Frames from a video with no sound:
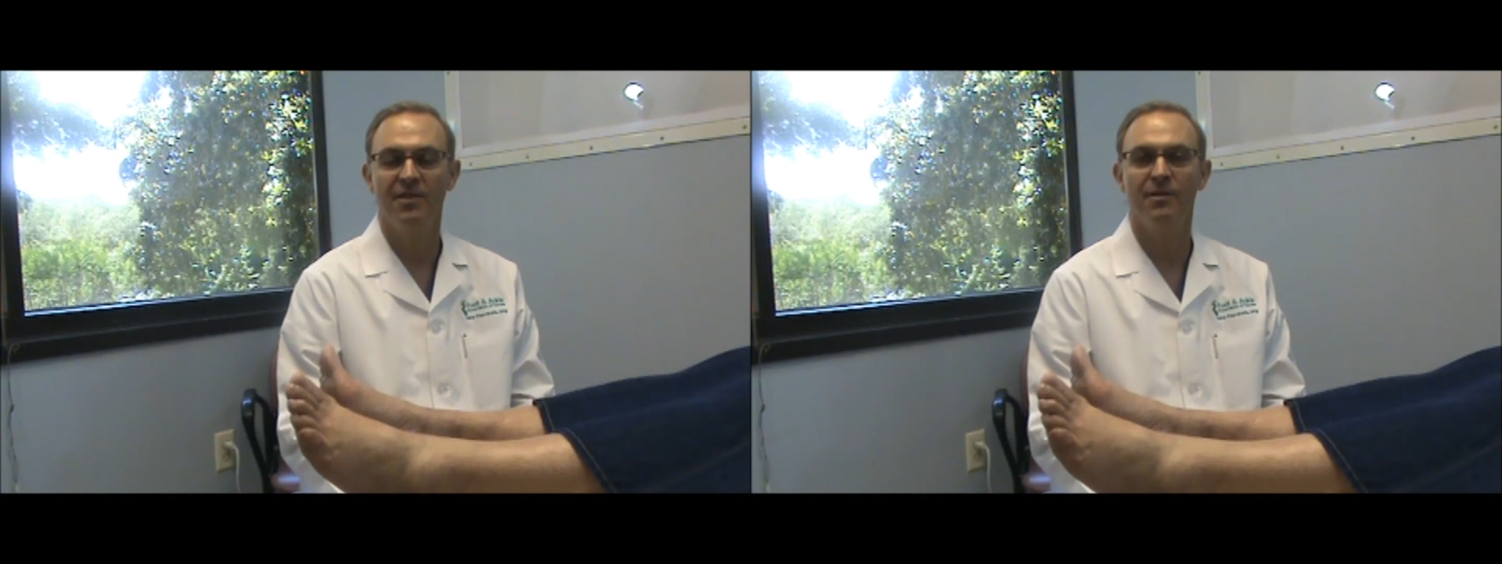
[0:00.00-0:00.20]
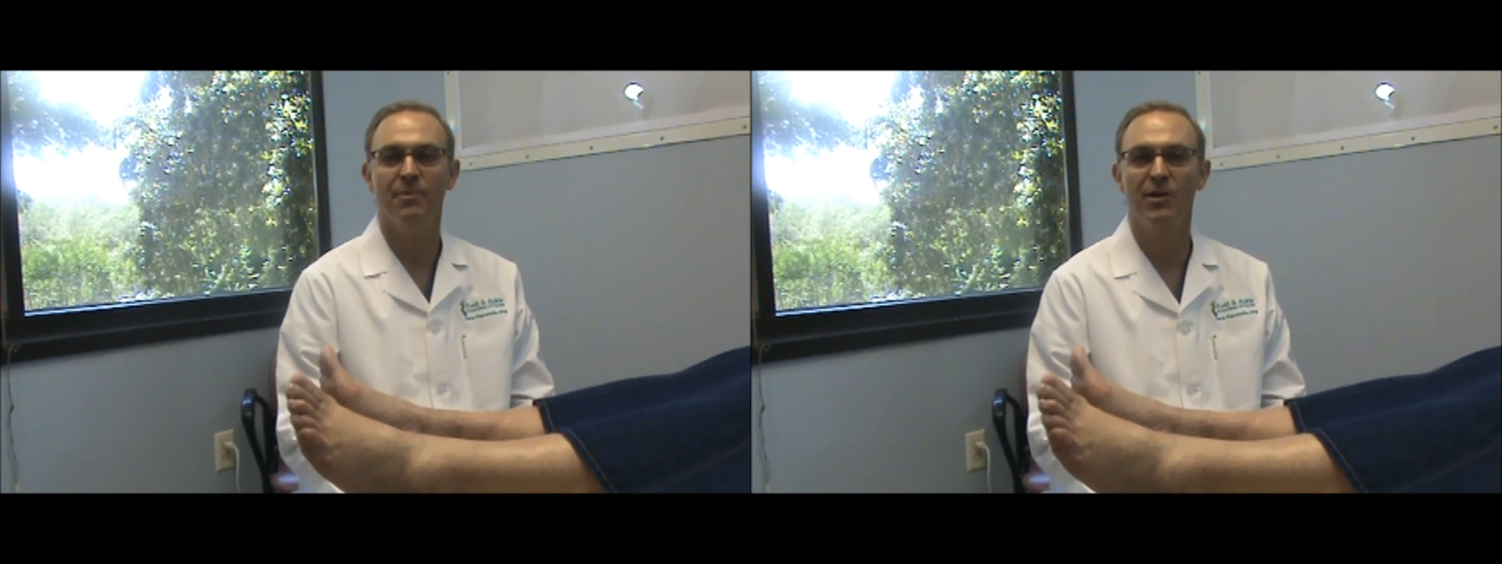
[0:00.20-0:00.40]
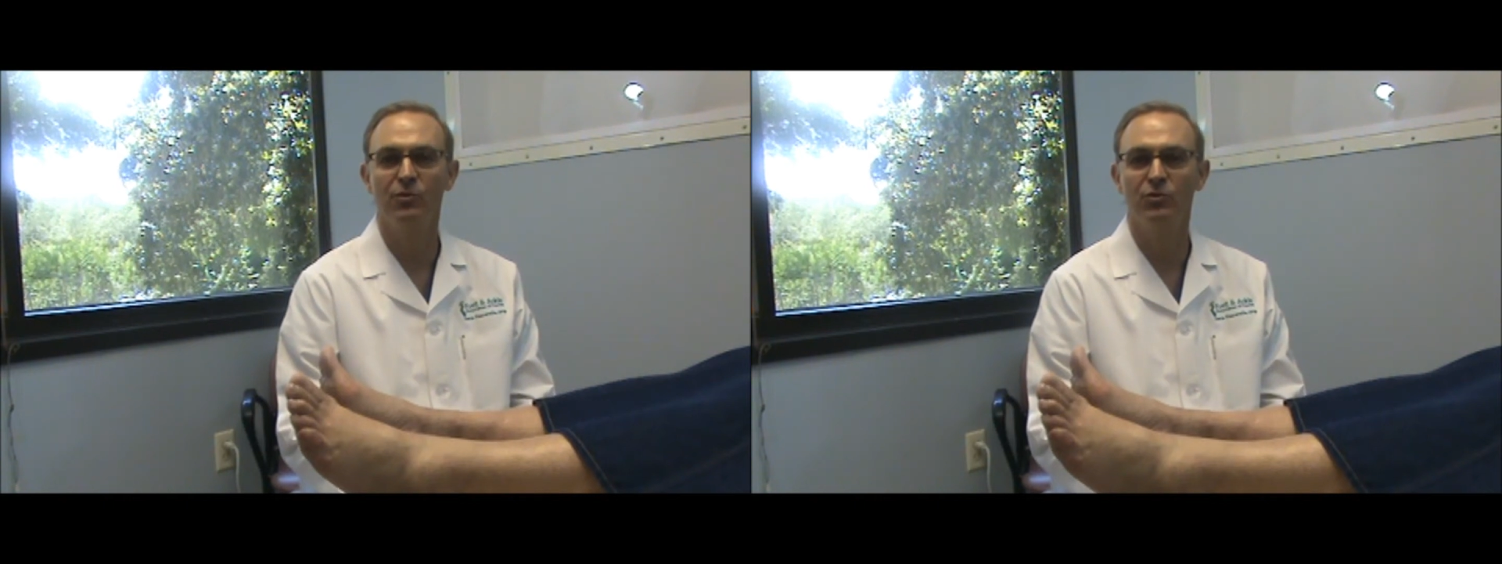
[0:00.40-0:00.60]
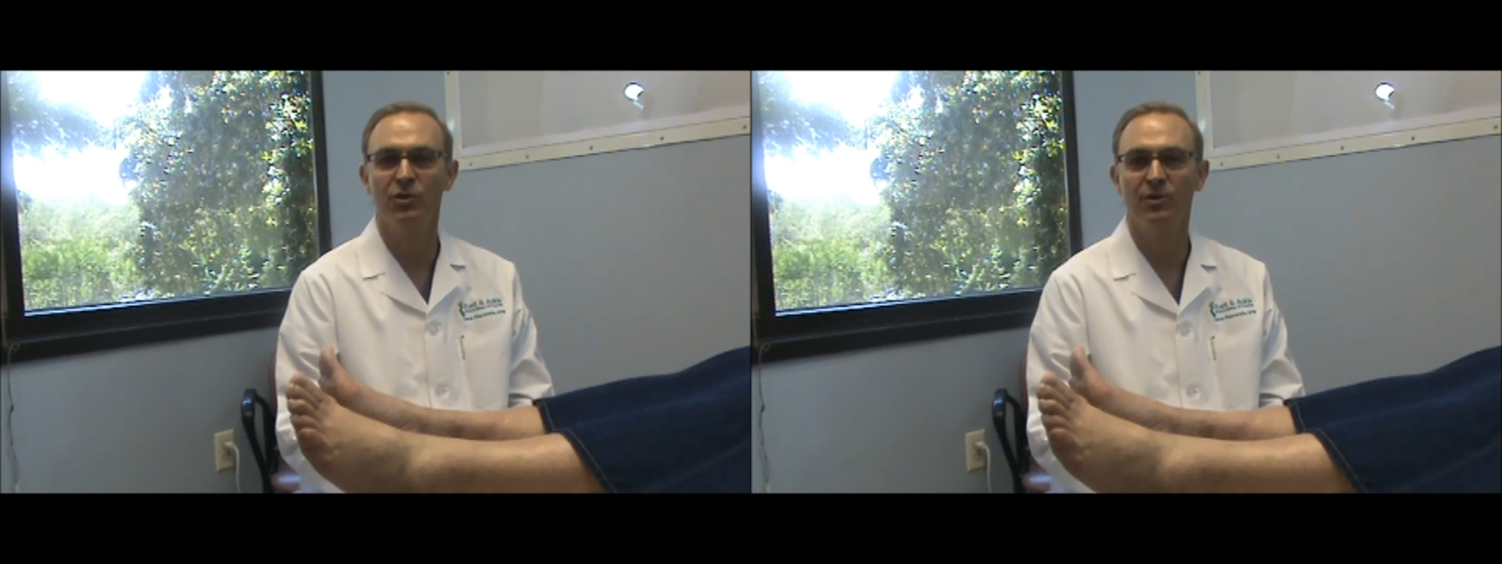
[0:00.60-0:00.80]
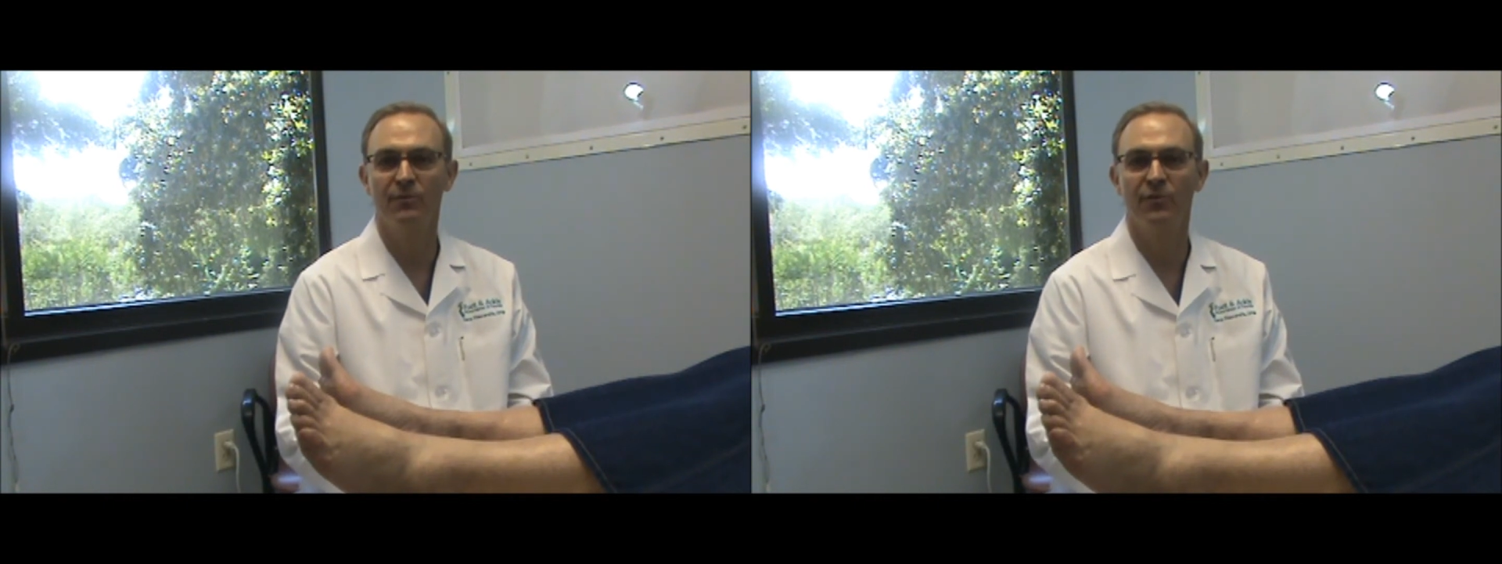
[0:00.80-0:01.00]
The medical
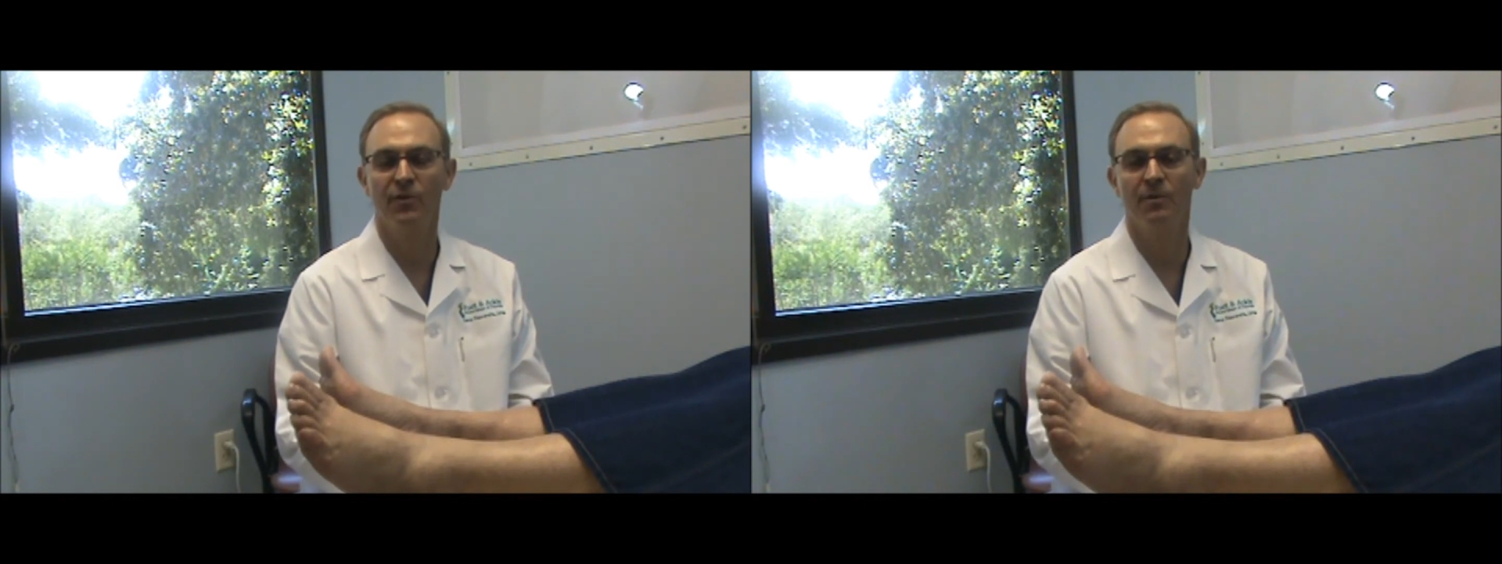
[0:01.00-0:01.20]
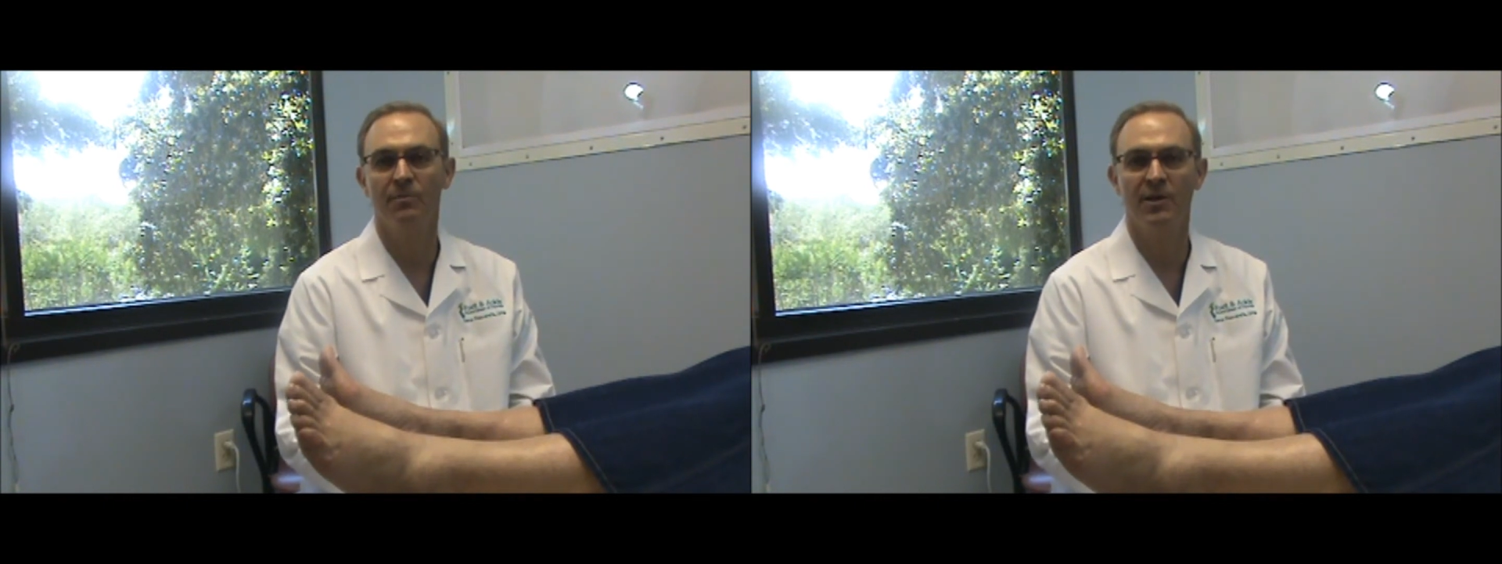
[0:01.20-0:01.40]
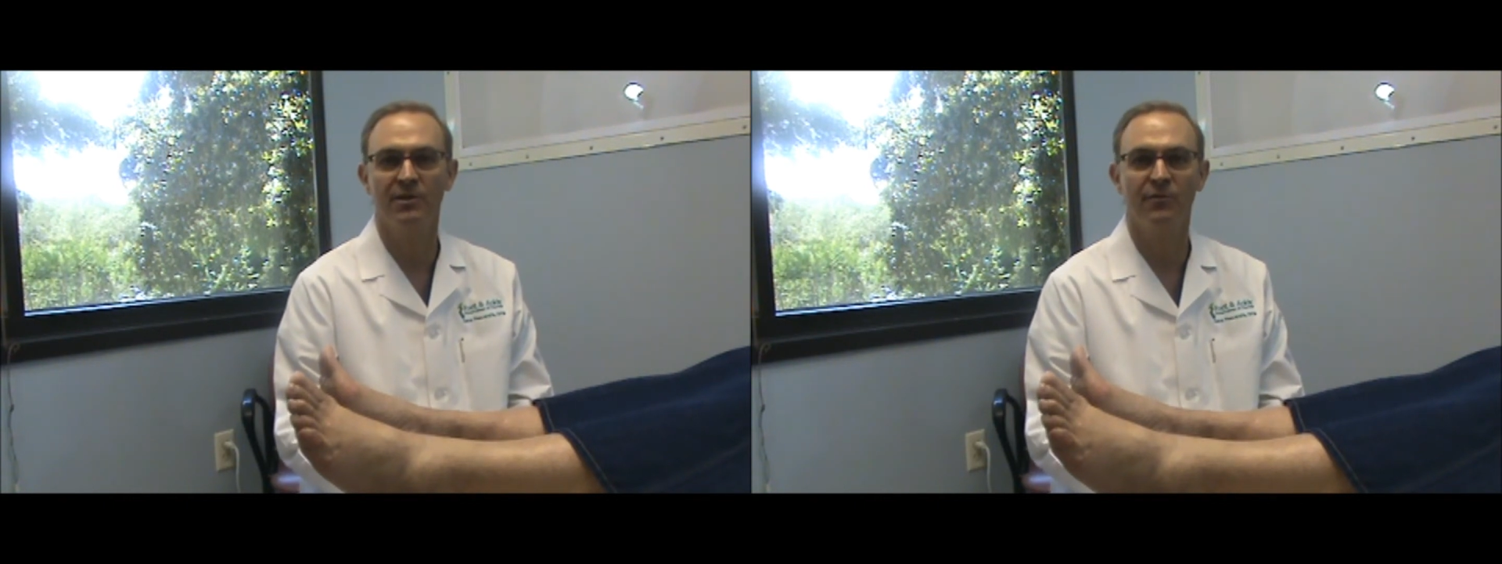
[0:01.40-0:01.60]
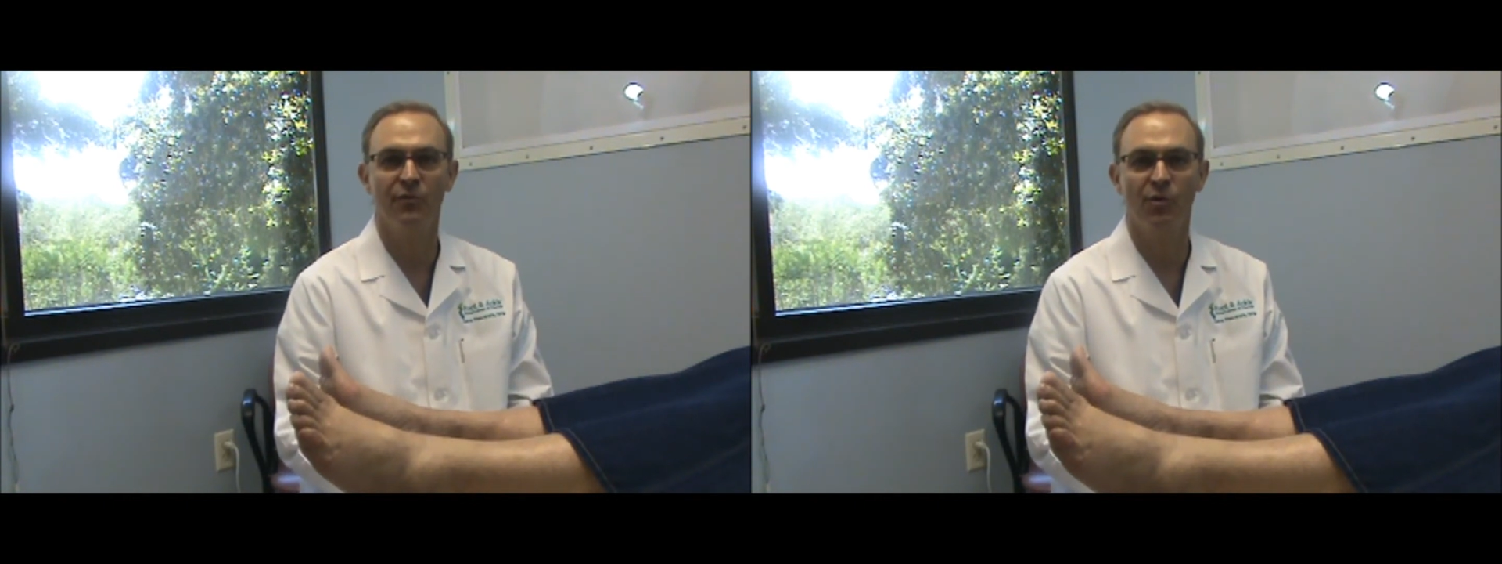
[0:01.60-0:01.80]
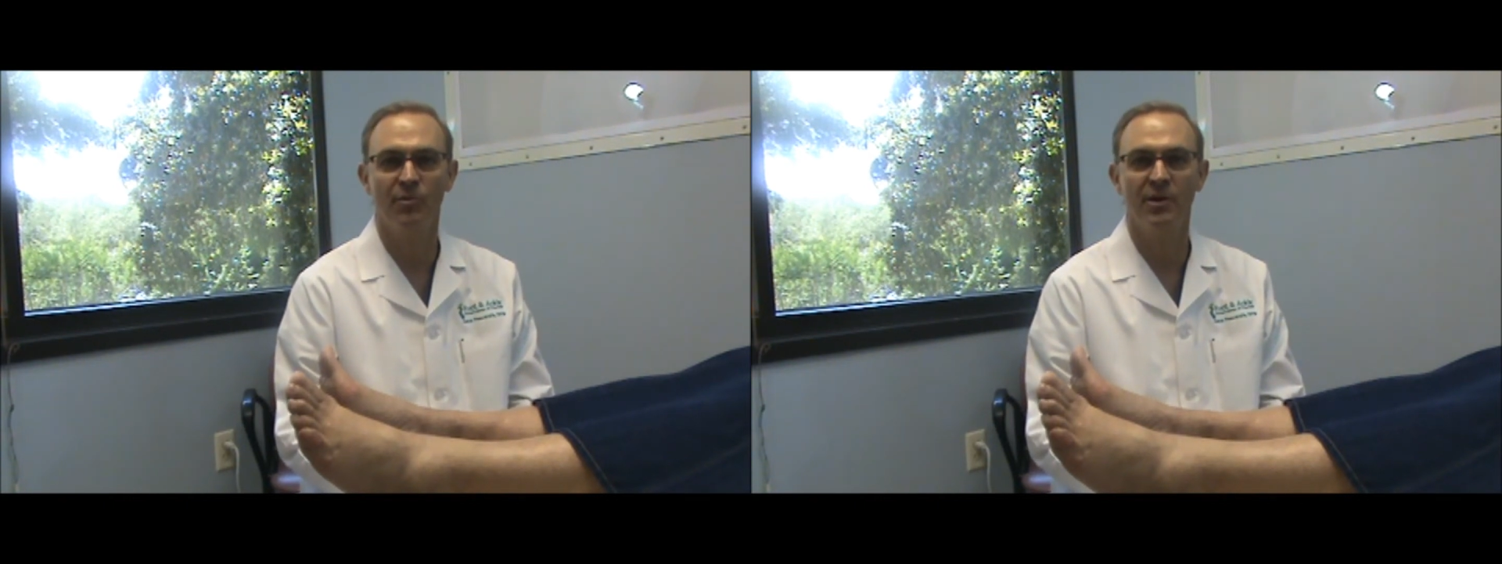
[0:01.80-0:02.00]
term for a bunion
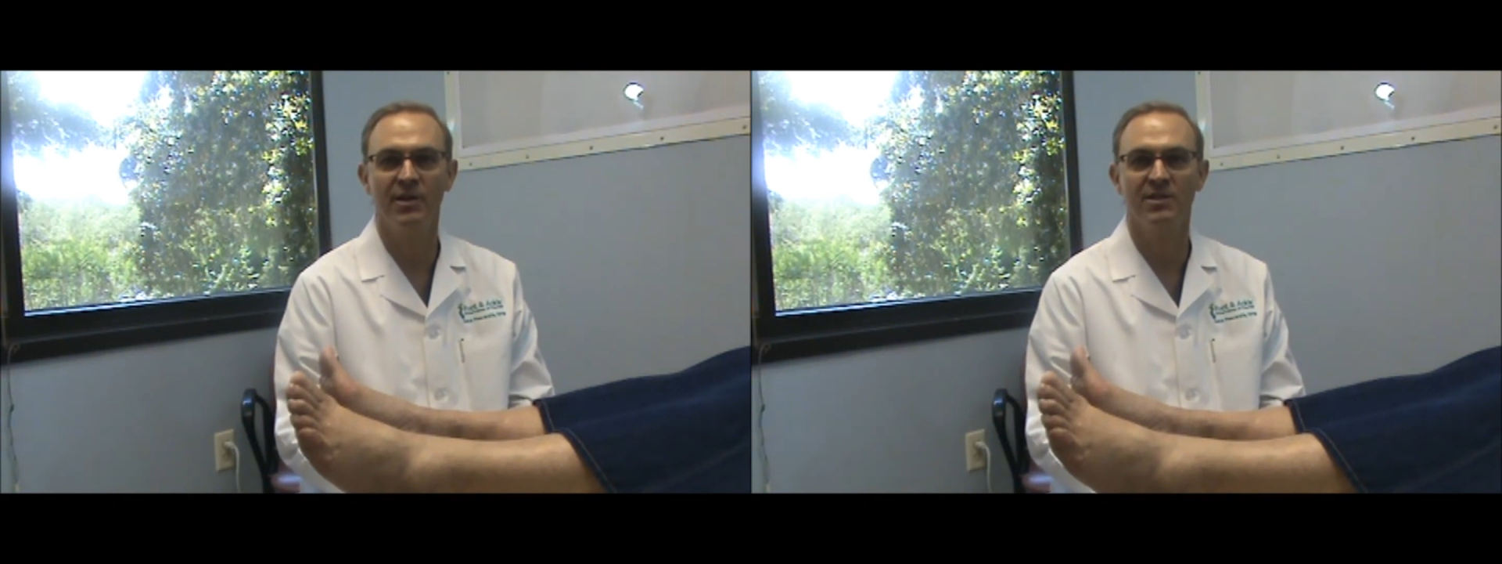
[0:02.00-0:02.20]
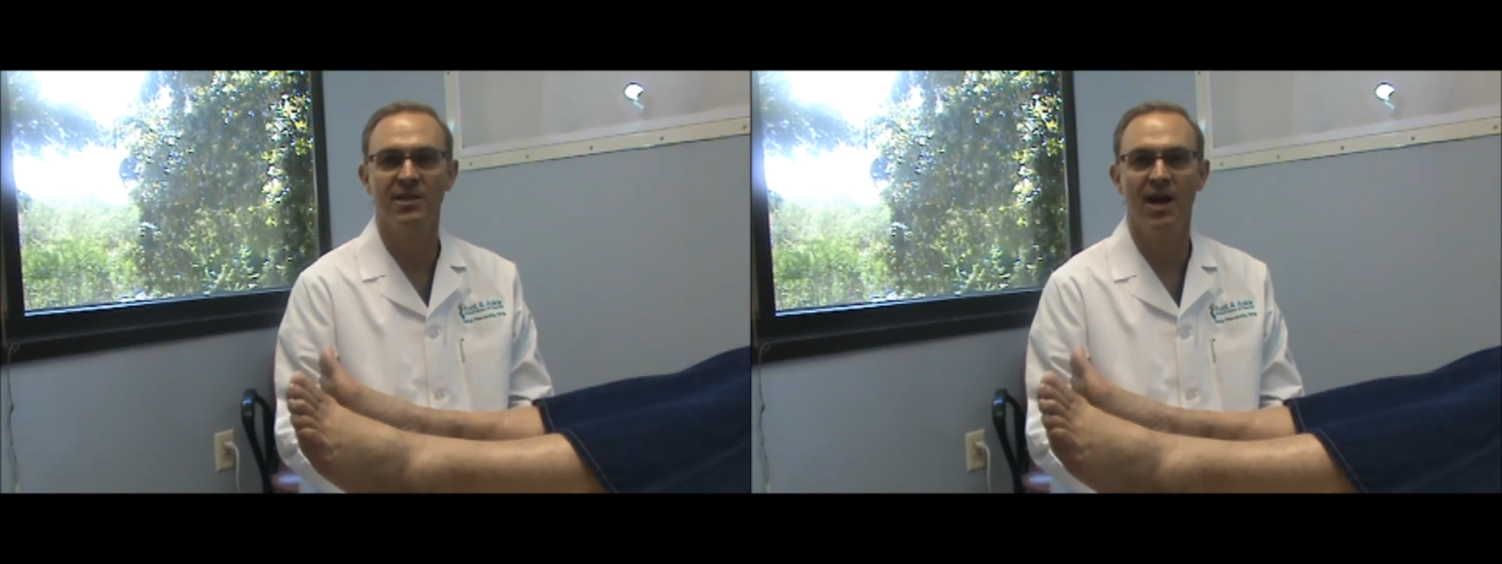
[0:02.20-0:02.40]
deformity is